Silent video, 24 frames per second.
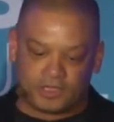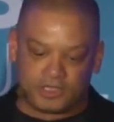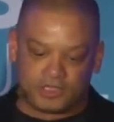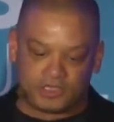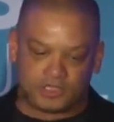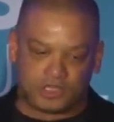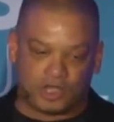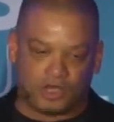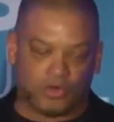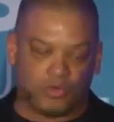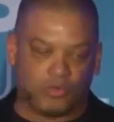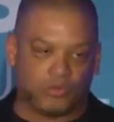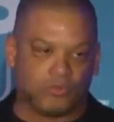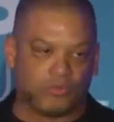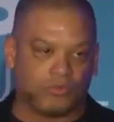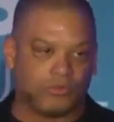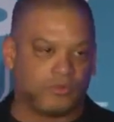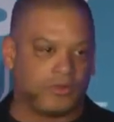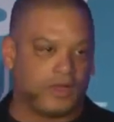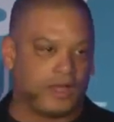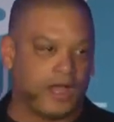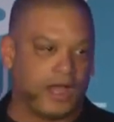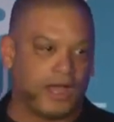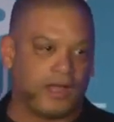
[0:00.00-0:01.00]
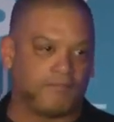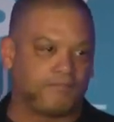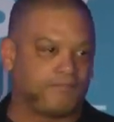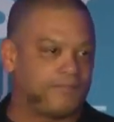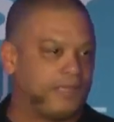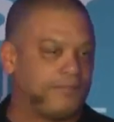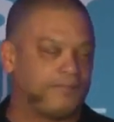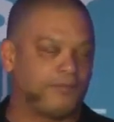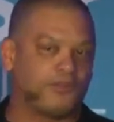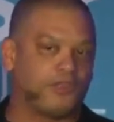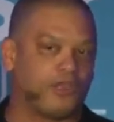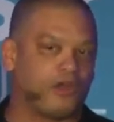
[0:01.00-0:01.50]
So uh,
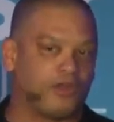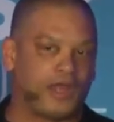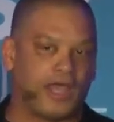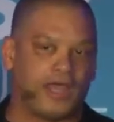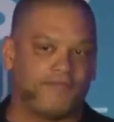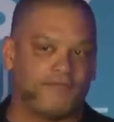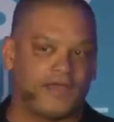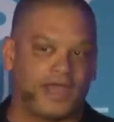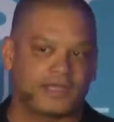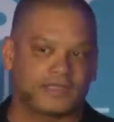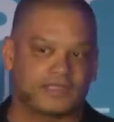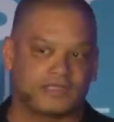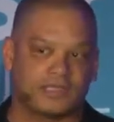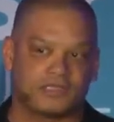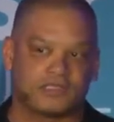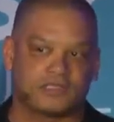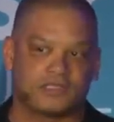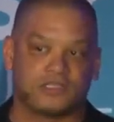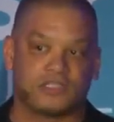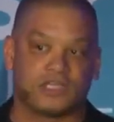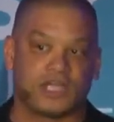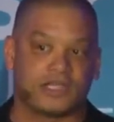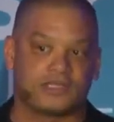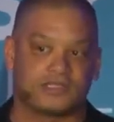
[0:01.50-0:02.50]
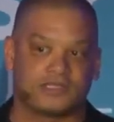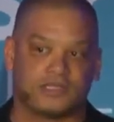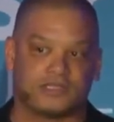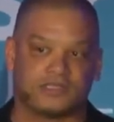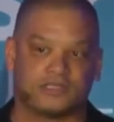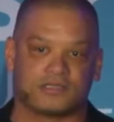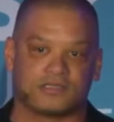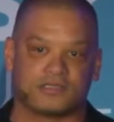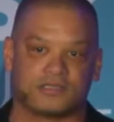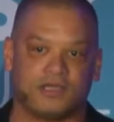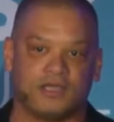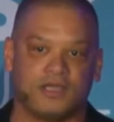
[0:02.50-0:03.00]
people don't have access to
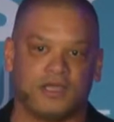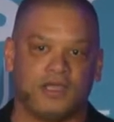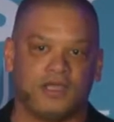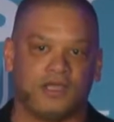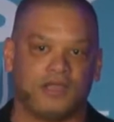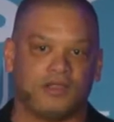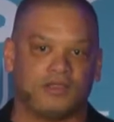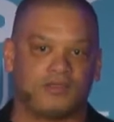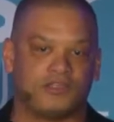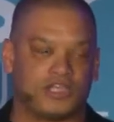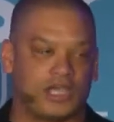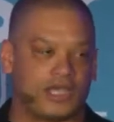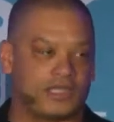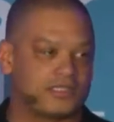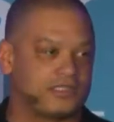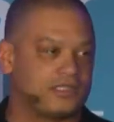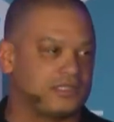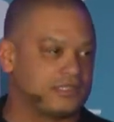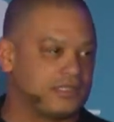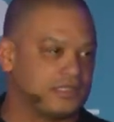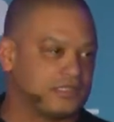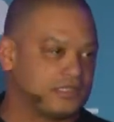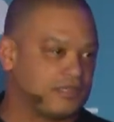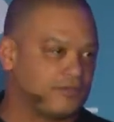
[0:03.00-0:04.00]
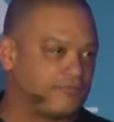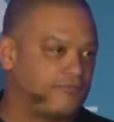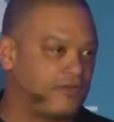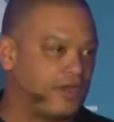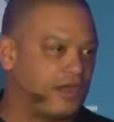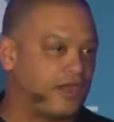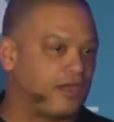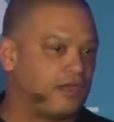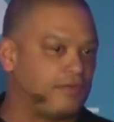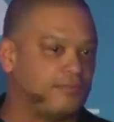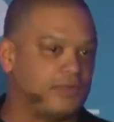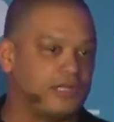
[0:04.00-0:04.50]
justice. Justice is the
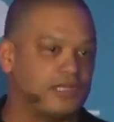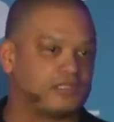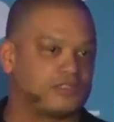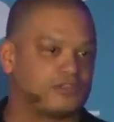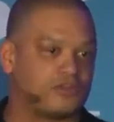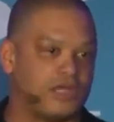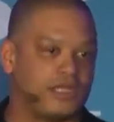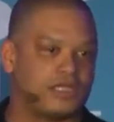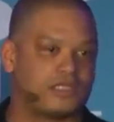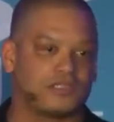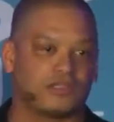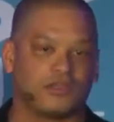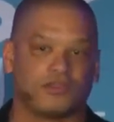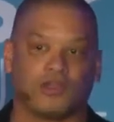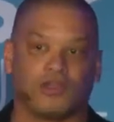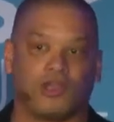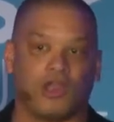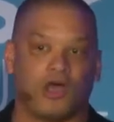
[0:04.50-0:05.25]
fair administration of the